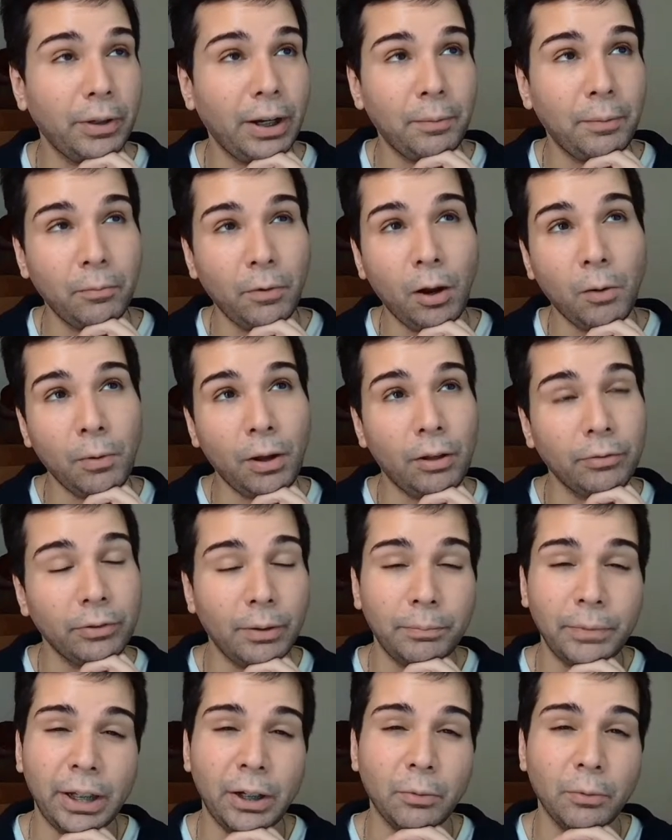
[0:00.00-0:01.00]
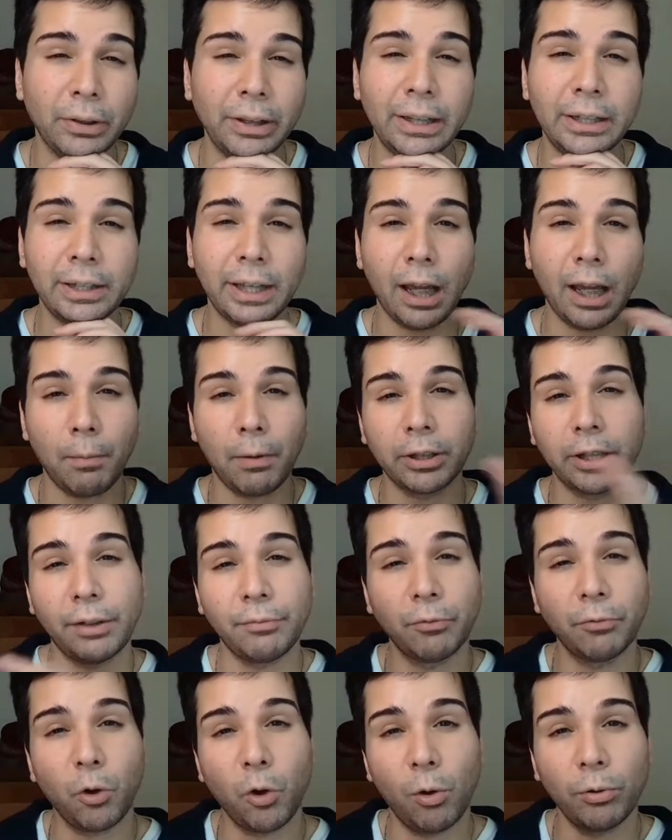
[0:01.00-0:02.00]
when I'm around them, they don't really see how much
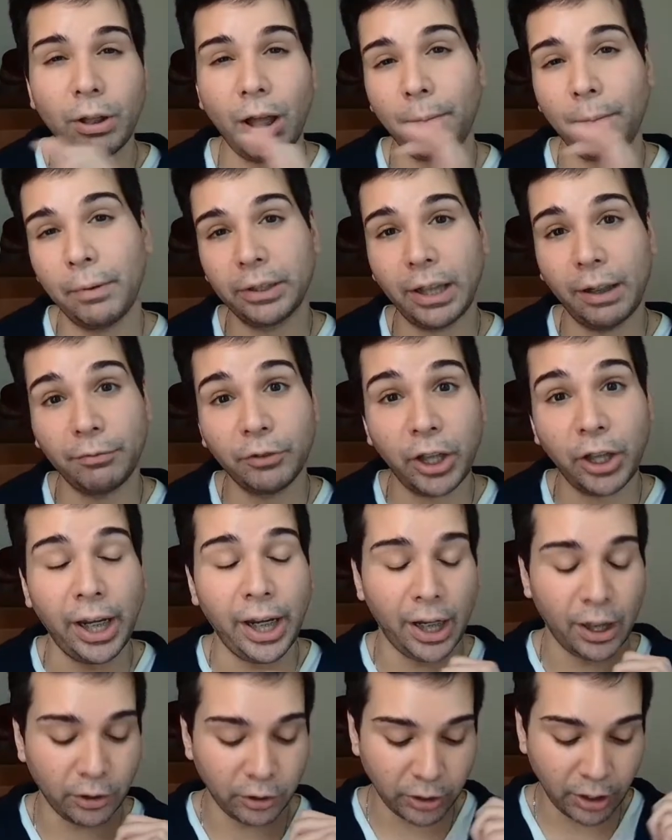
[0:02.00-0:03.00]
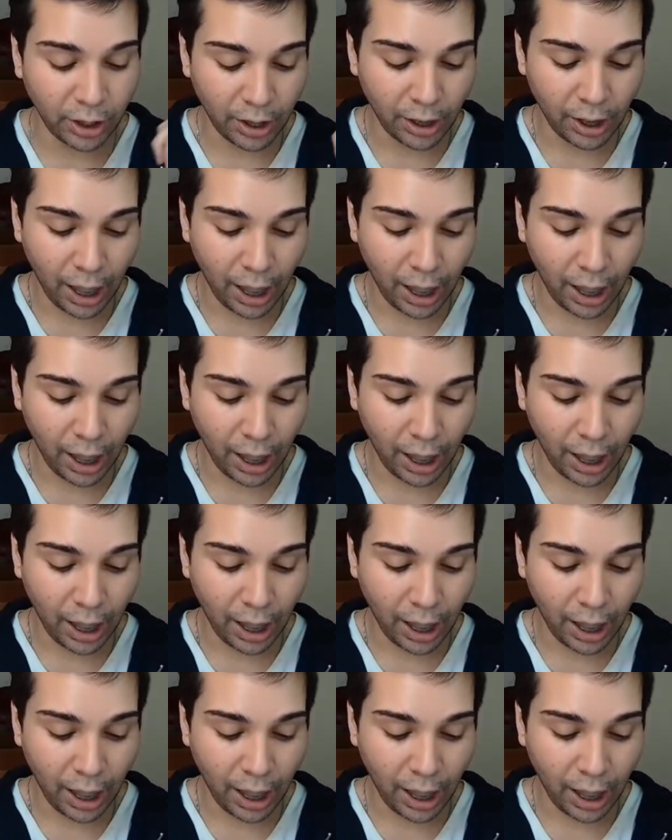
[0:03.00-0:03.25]
I've grown, how much I've changed.